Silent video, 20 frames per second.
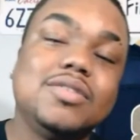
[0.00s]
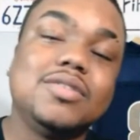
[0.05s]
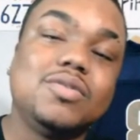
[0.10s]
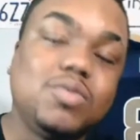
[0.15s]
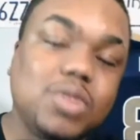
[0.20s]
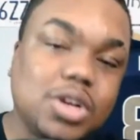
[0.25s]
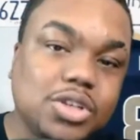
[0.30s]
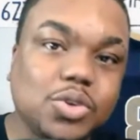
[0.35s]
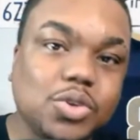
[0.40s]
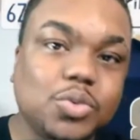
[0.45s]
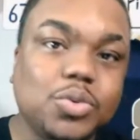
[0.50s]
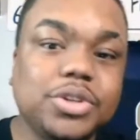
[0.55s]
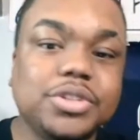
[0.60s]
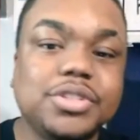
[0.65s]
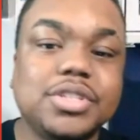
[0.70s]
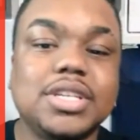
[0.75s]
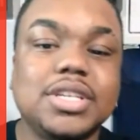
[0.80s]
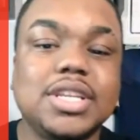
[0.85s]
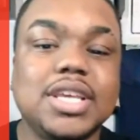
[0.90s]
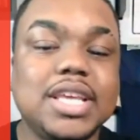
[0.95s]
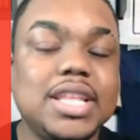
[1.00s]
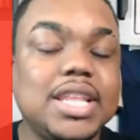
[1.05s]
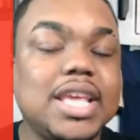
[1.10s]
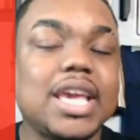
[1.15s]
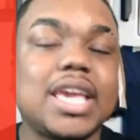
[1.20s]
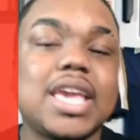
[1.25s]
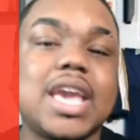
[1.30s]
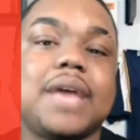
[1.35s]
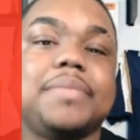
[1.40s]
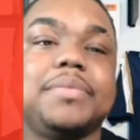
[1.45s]
Russell Wilson in that
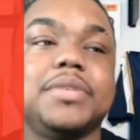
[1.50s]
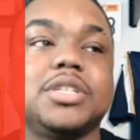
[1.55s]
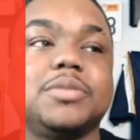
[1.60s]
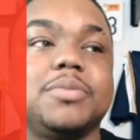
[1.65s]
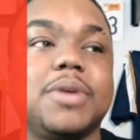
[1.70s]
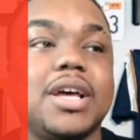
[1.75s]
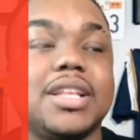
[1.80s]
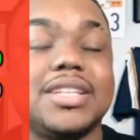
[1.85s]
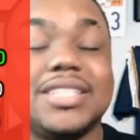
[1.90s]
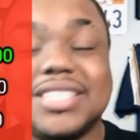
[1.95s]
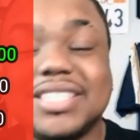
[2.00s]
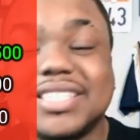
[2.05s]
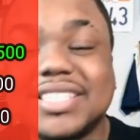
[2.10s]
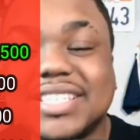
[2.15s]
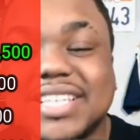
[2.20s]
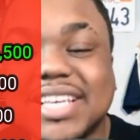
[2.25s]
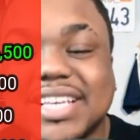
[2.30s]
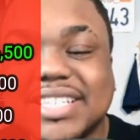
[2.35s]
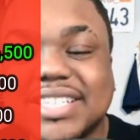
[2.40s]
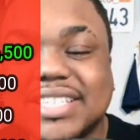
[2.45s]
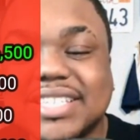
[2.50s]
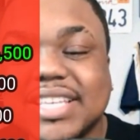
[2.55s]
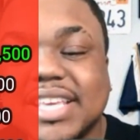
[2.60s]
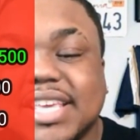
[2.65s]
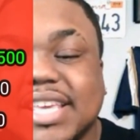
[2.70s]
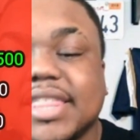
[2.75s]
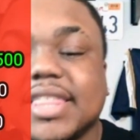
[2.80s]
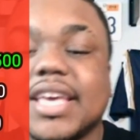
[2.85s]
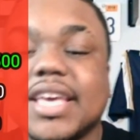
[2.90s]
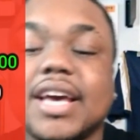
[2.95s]
captain spot,
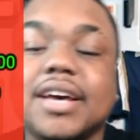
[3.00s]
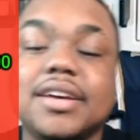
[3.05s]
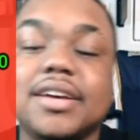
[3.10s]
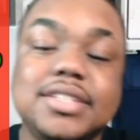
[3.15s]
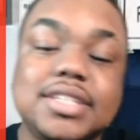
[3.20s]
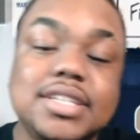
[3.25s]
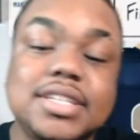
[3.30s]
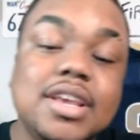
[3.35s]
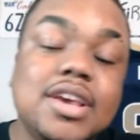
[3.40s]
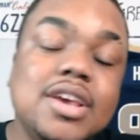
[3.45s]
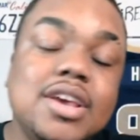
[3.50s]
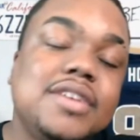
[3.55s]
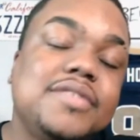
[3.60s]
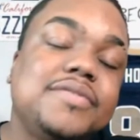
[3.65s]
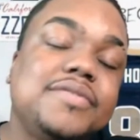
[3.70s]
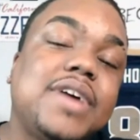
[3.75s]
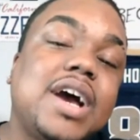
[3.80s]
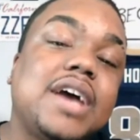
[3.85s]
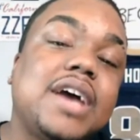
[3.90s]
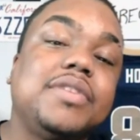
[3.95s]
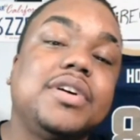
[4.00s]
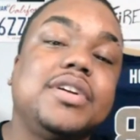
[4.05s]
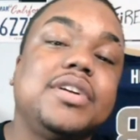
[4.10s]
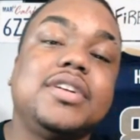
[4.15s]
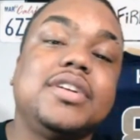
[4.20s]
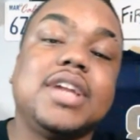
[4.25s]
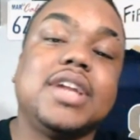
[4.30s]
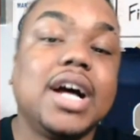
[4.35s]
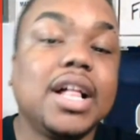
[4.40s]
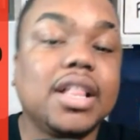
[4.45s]

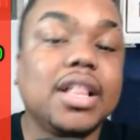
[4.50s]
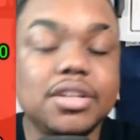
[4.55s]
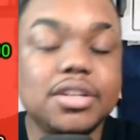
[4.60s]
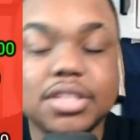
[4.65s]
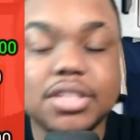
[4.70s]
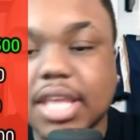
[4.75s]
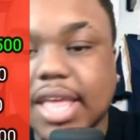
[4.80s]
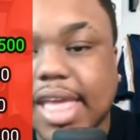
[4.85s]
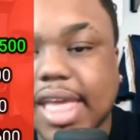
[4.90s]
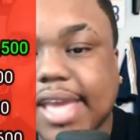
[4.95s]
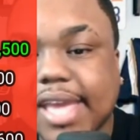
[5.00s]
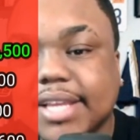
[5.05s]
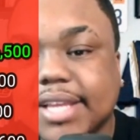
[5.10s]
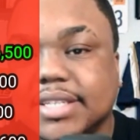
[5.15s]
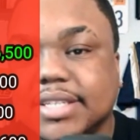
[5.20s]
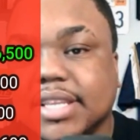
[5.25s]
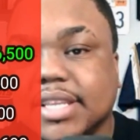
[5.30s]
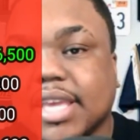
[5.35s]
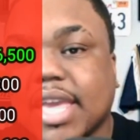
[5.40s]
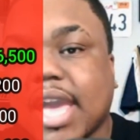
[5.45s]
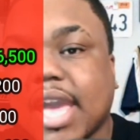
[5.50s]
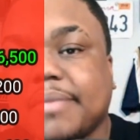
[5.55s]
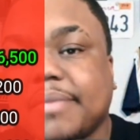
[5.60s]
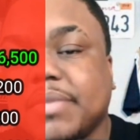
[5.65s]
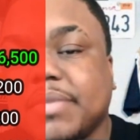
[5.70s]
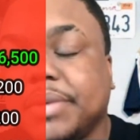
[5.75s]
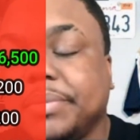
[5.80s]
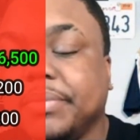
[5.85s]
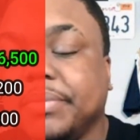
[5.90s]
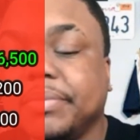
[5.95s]
$16,500. That is the cap
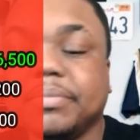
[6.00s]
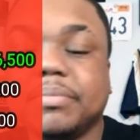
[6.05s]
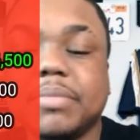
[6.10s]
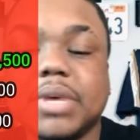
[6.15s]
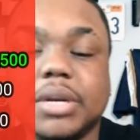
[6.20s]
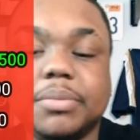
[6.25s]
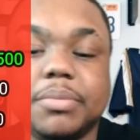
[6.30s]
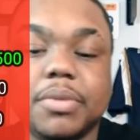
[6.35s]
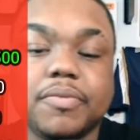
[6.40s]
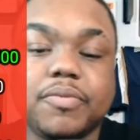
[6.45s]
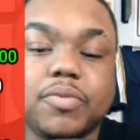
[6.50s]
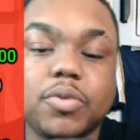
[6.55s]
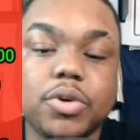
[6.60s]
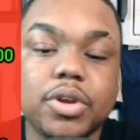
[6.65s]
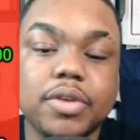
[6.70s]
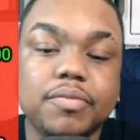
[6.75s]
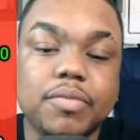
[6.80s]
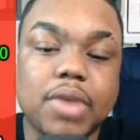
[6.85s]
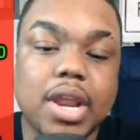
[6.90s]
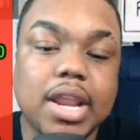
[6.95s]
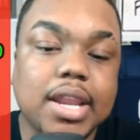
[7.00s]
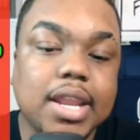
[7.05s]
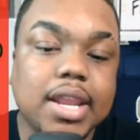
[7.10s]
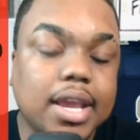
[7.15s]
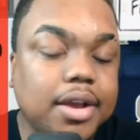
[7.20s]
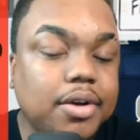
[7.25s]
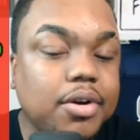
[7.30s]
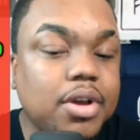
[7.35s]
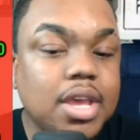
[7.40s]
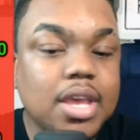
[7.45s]
minimum for him right
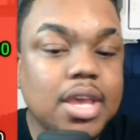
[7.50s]
now.